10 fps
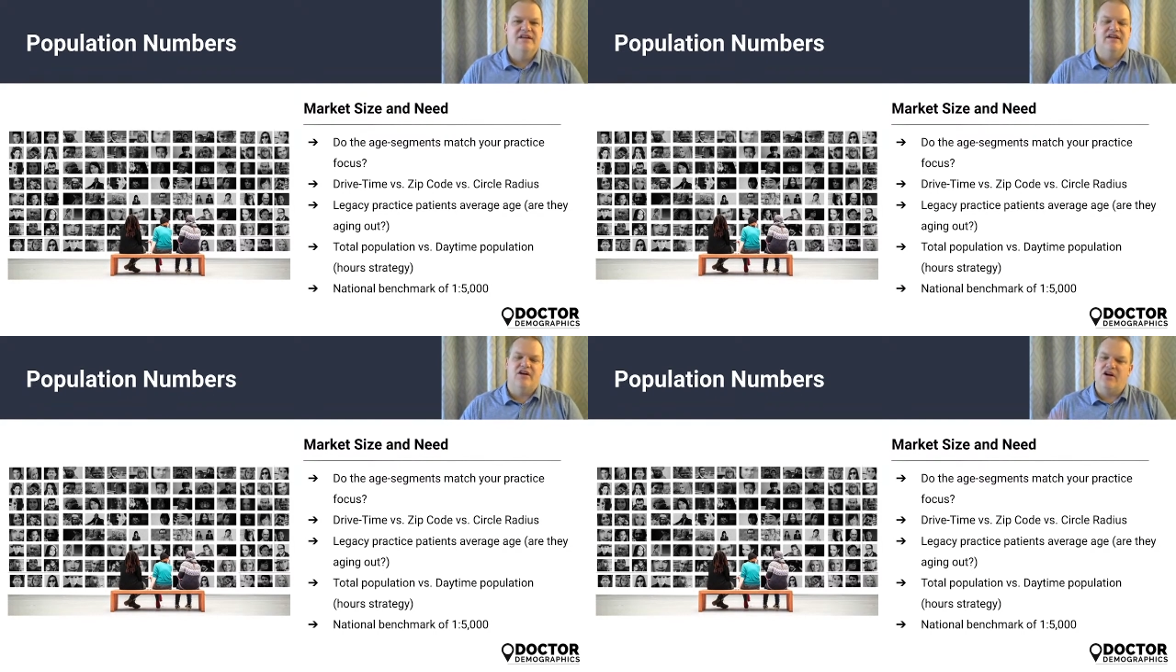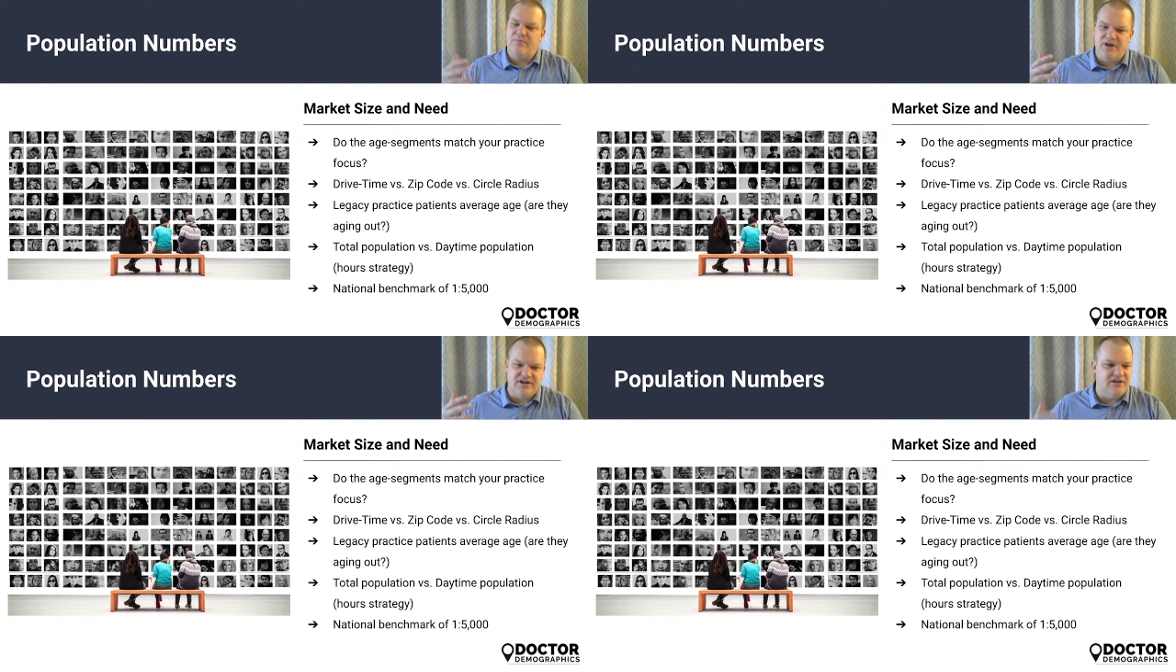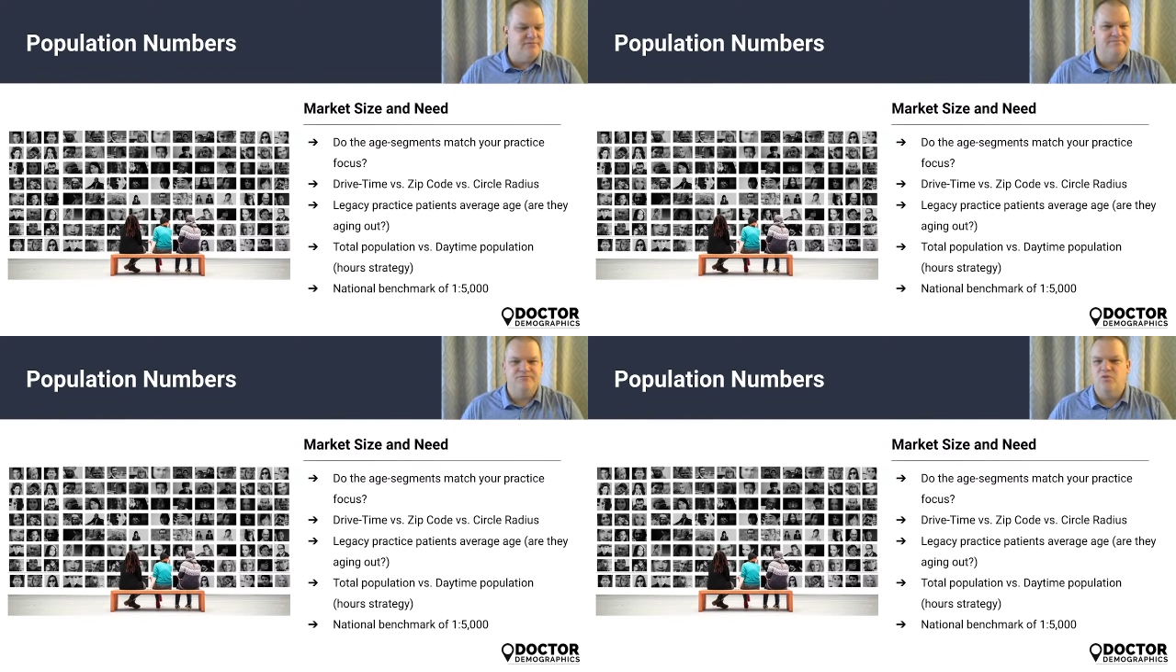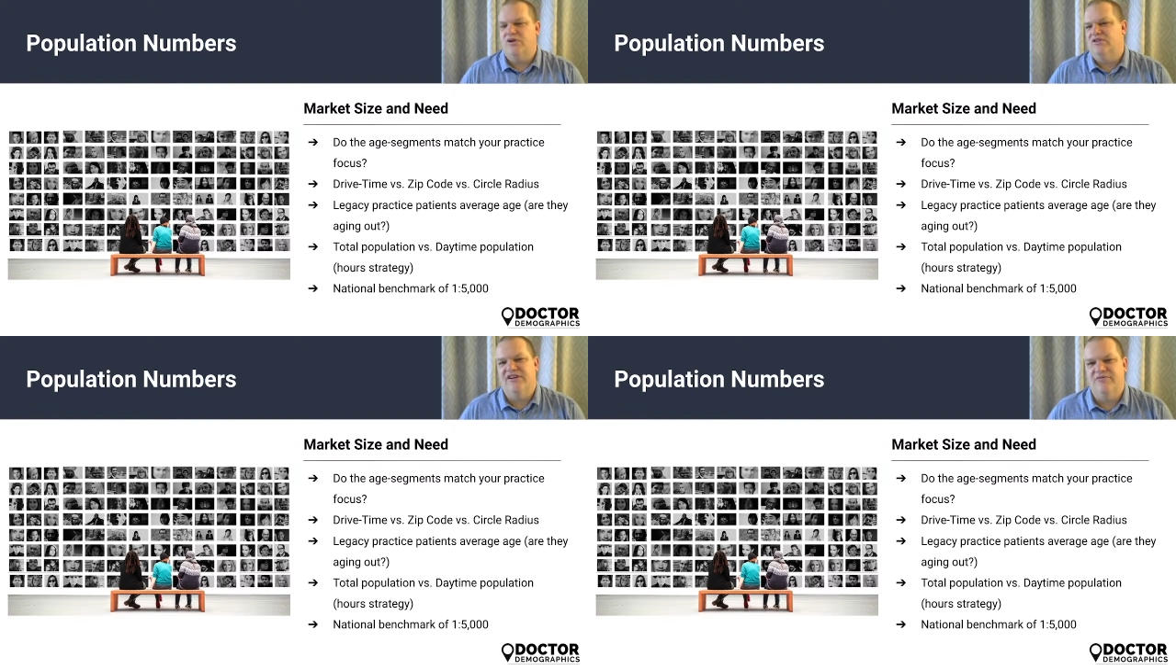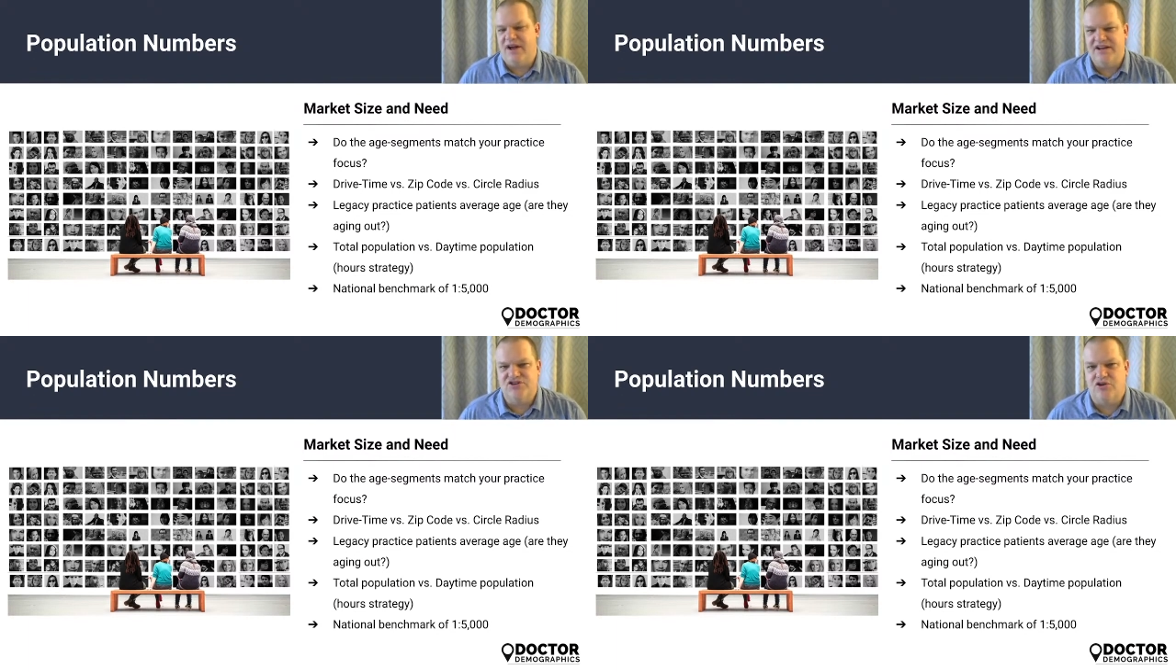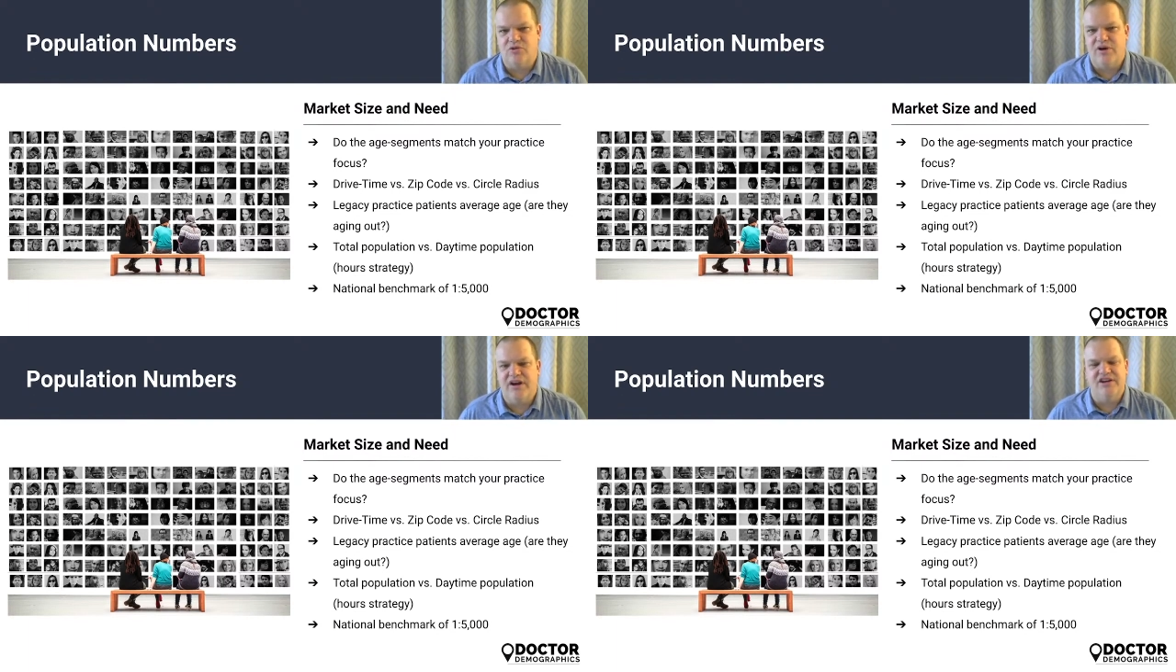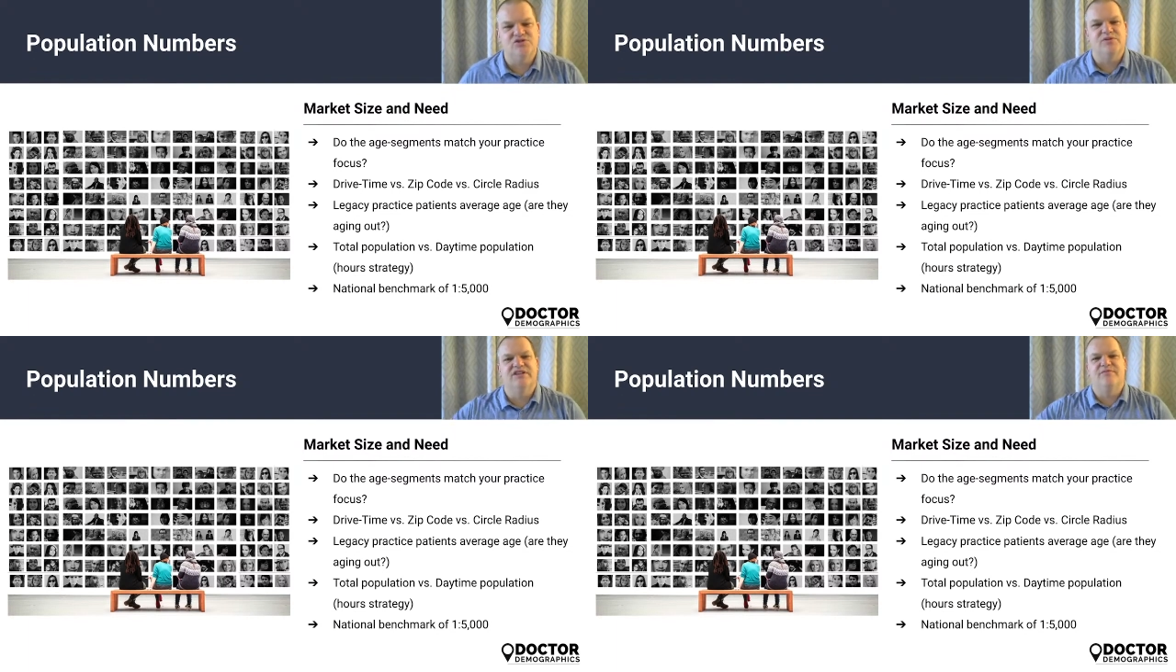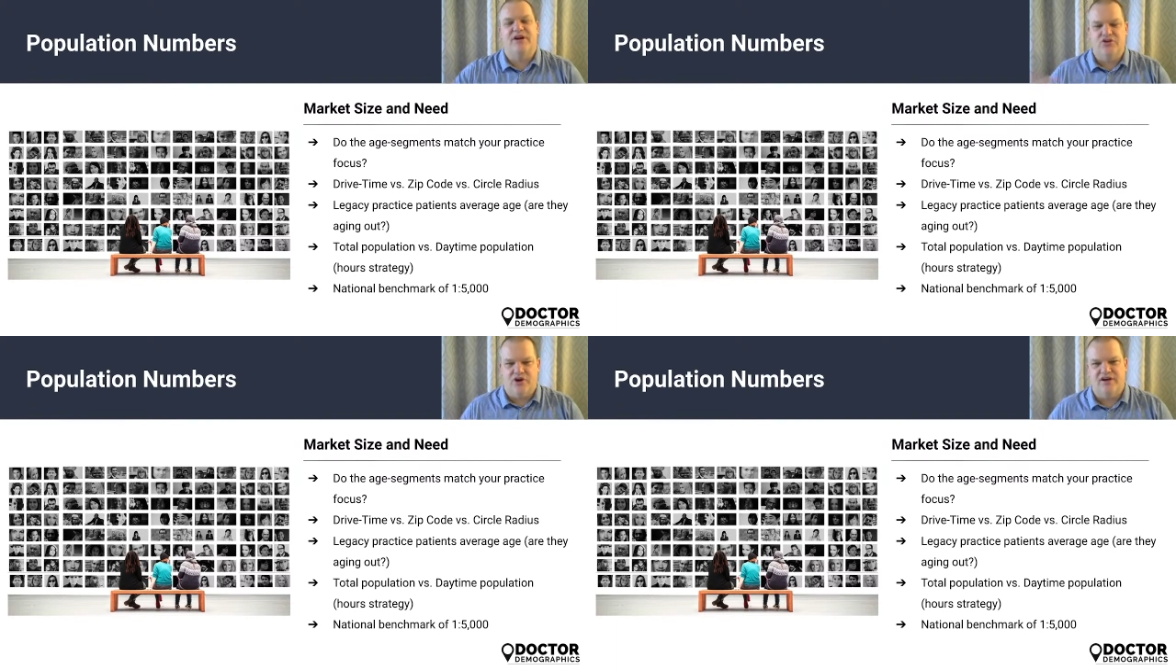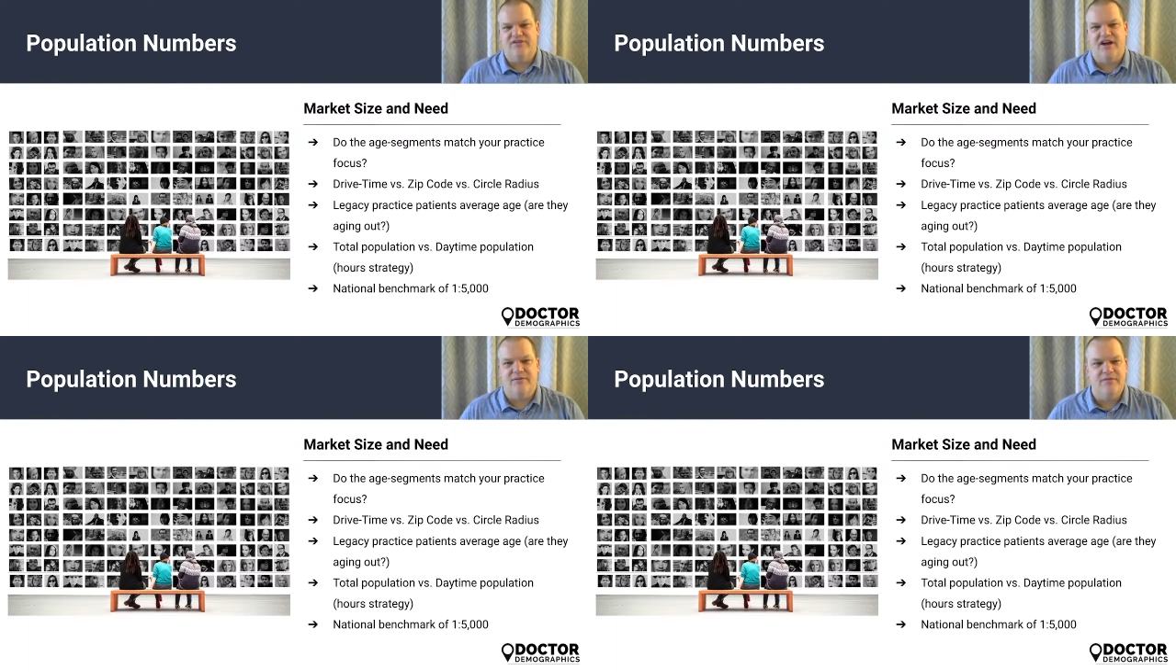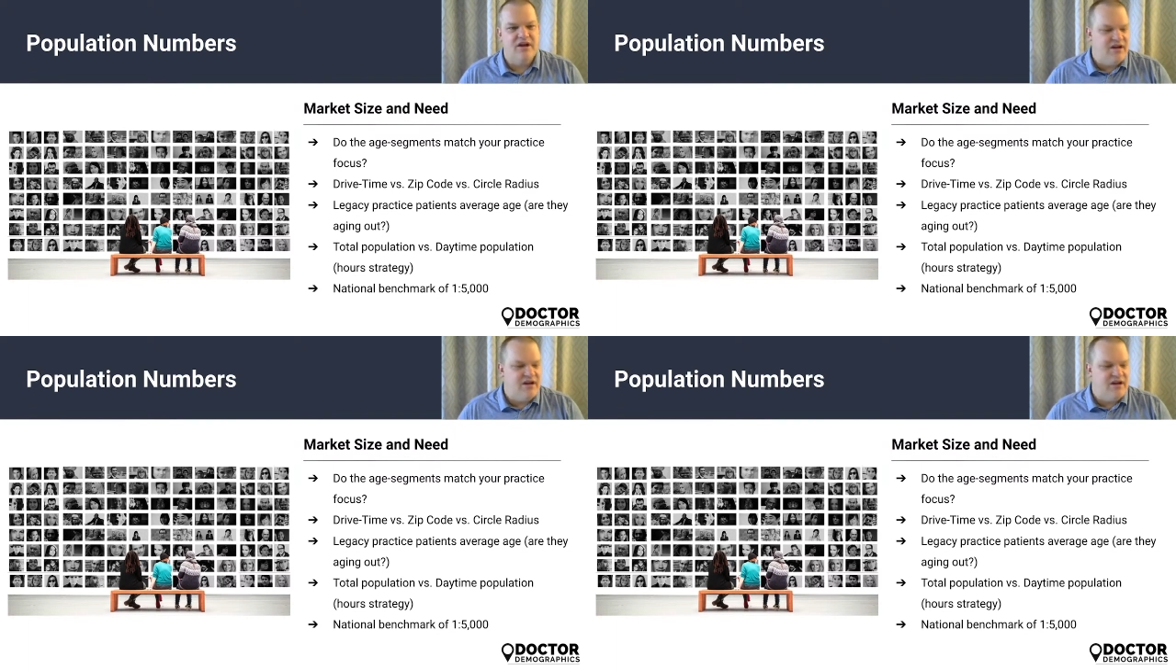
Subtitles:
In our opinion, we don't live by a circle radius, we live by drive time.